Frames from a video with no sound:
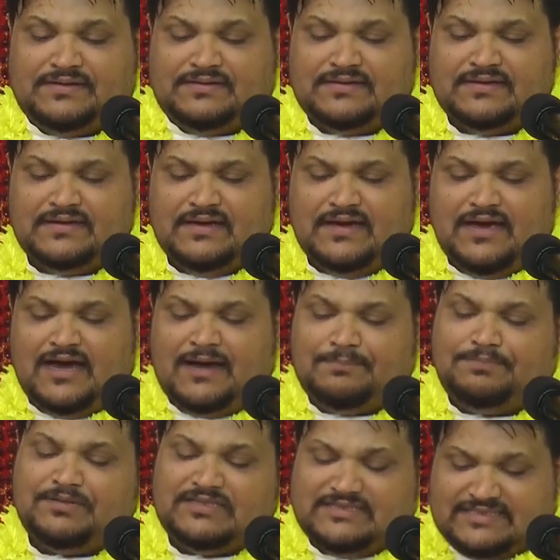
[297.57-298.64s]
youth. And
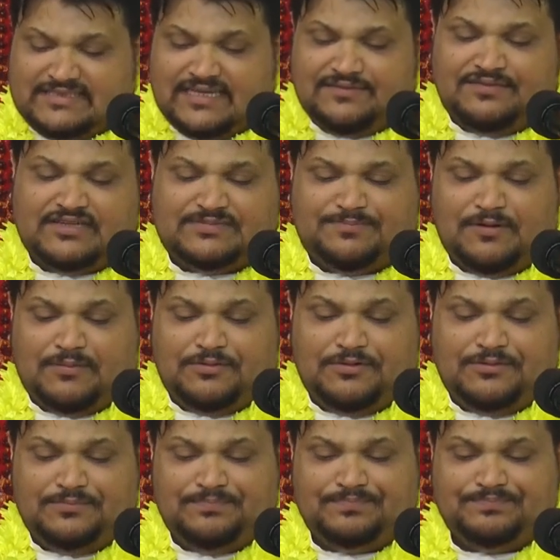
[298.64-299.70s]
please save us,
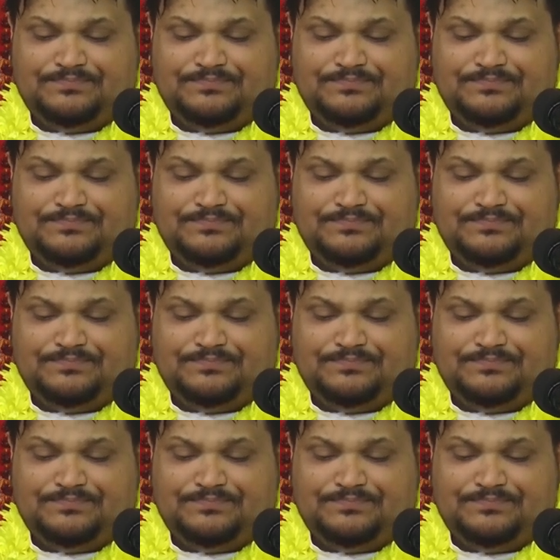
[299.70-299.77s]
Prabhu.